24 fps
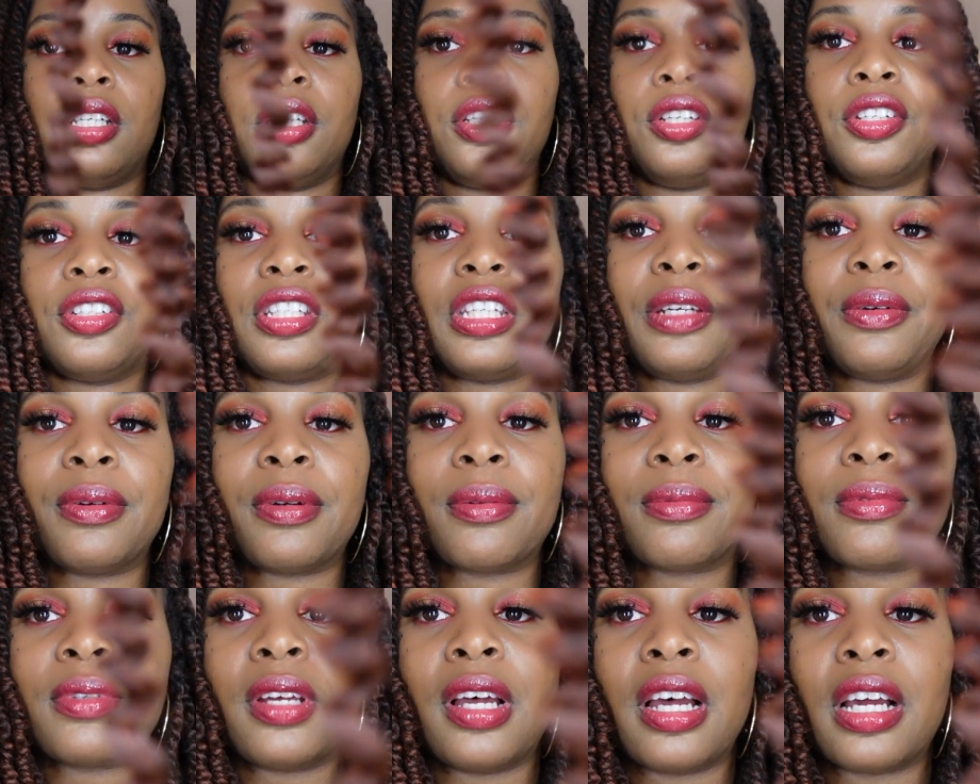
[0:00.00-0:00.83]
You see what
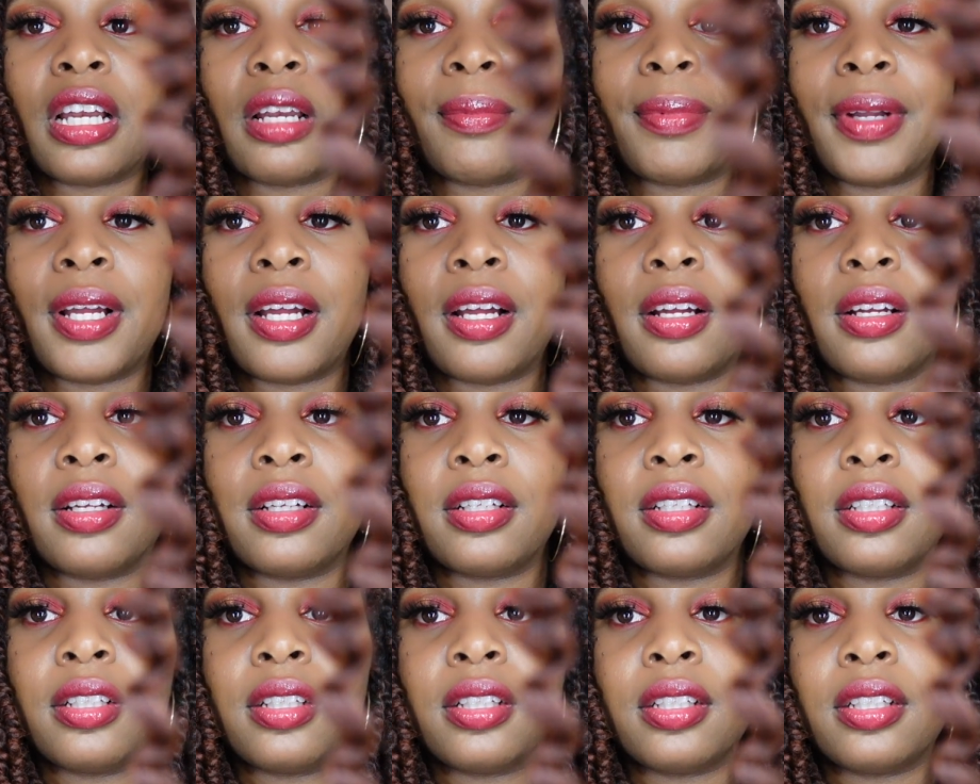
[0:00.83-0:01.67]
I'm talking about?
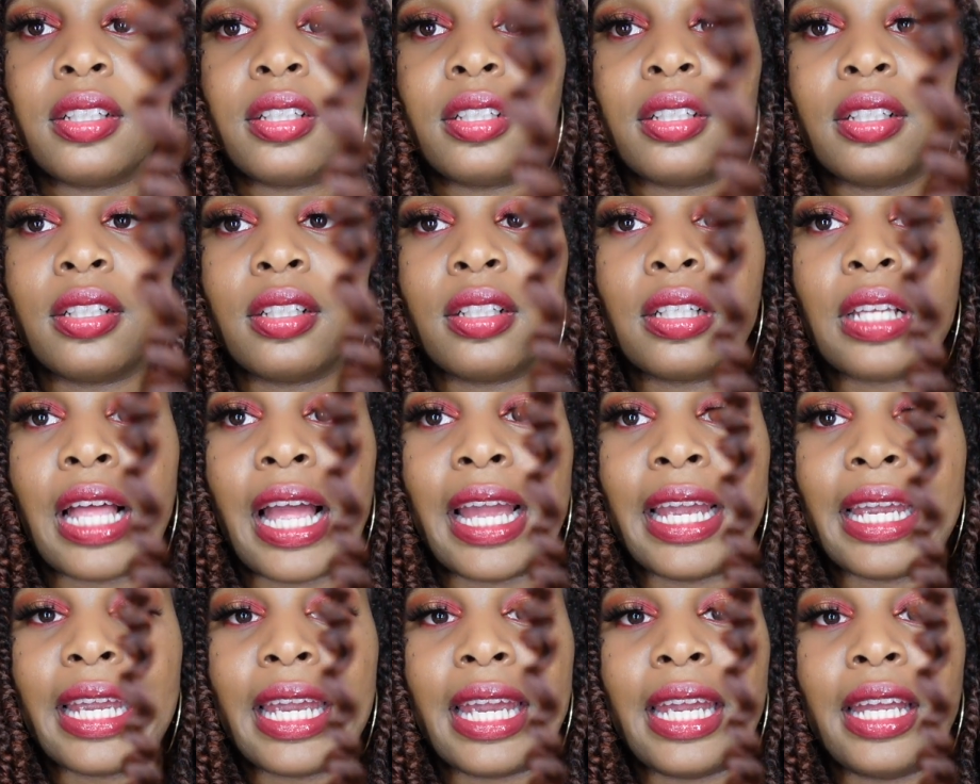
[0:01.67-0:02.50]

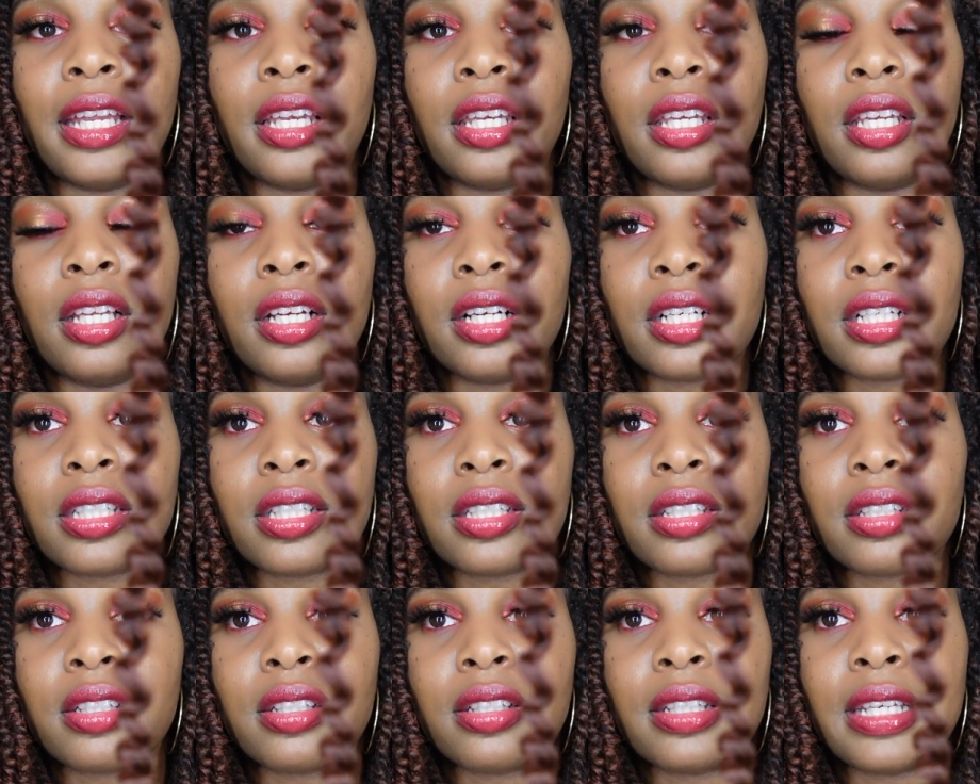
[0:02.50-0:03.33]
Like, it
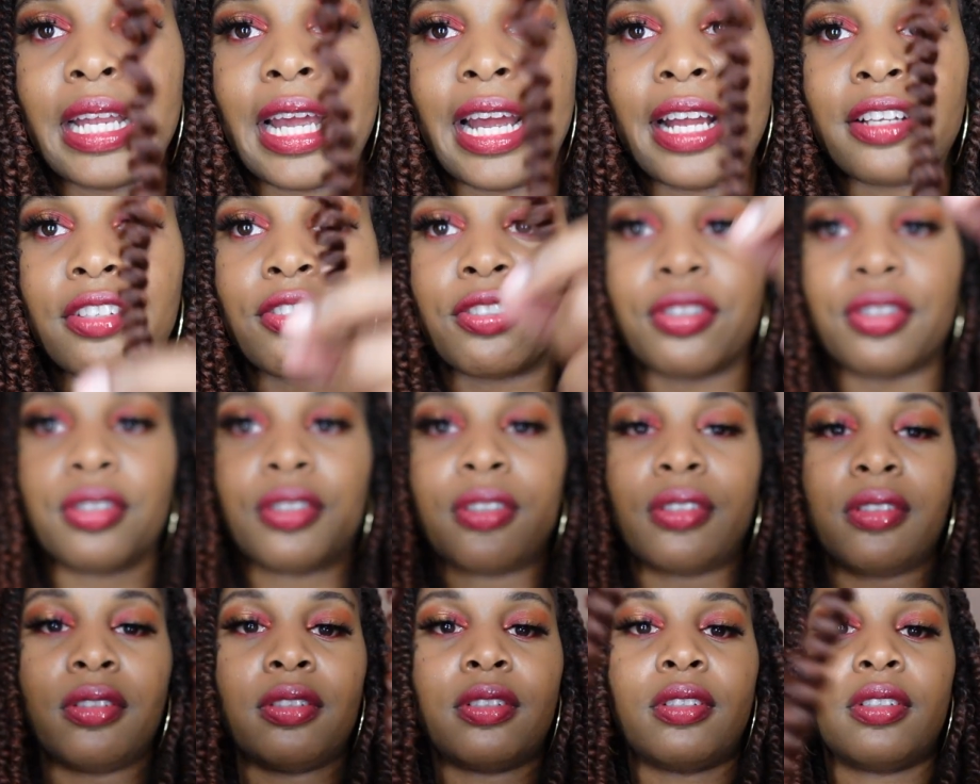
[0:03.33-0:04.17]
looks
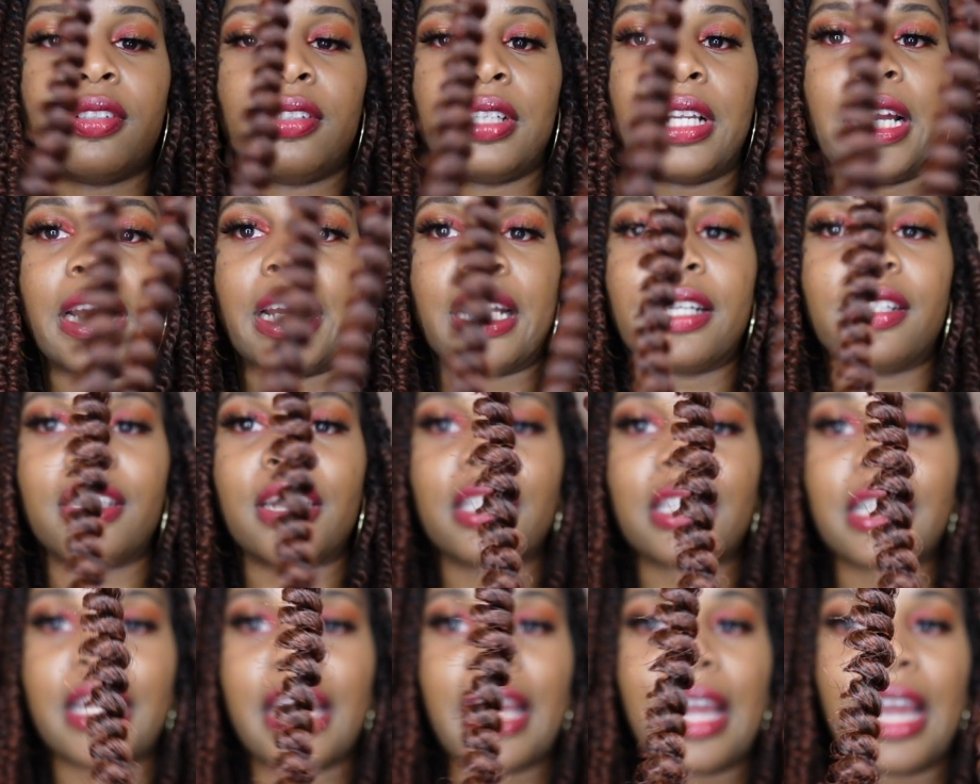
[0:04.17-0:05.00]
natural, like it
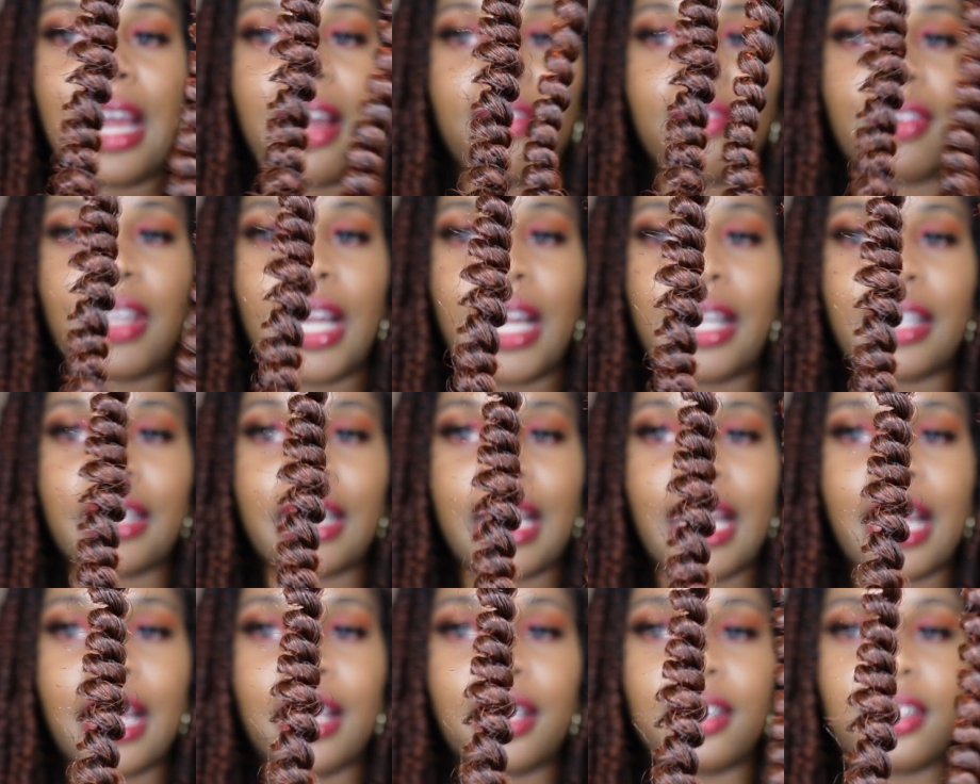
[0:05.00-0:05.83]
doesn't have like
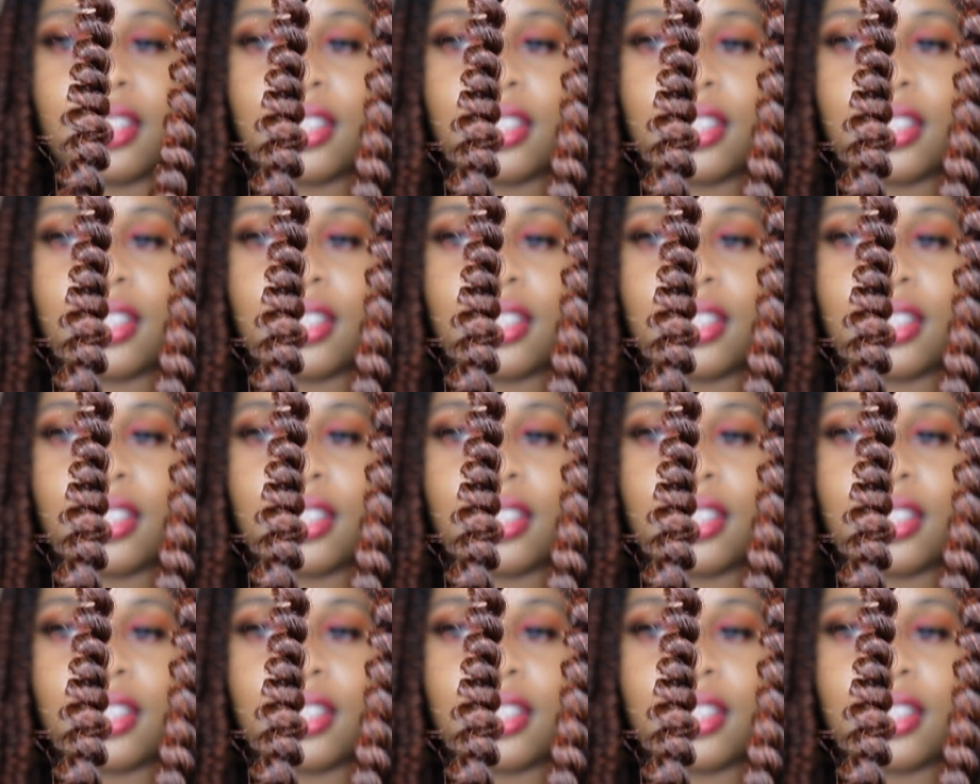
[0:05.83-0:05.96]
that